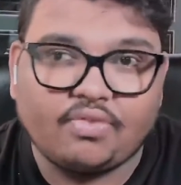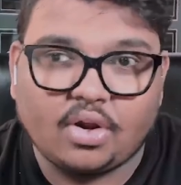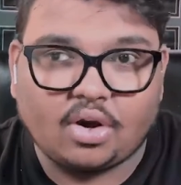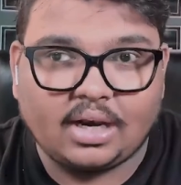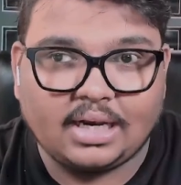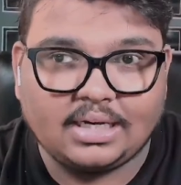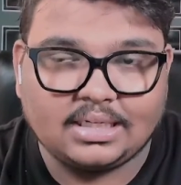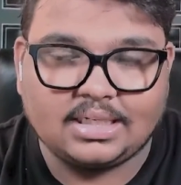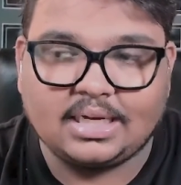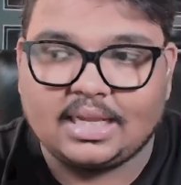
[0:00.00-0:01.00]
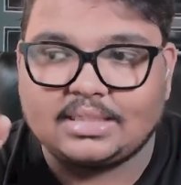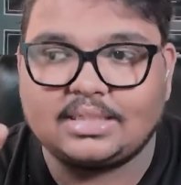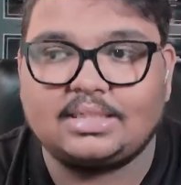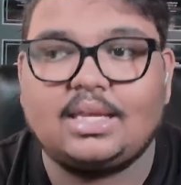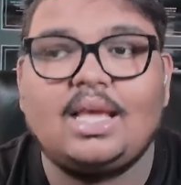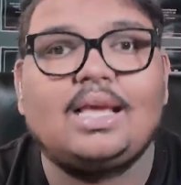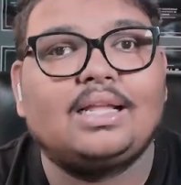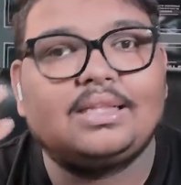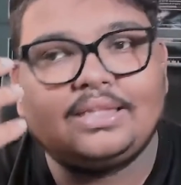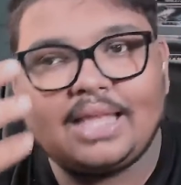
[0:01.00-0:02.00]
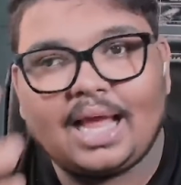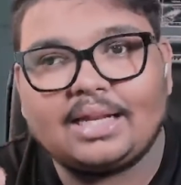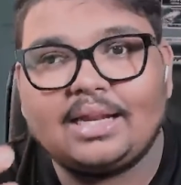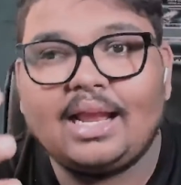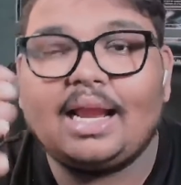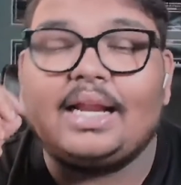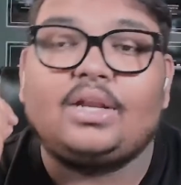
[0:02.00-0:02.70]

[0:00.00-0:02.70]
your online teaching classes. Then it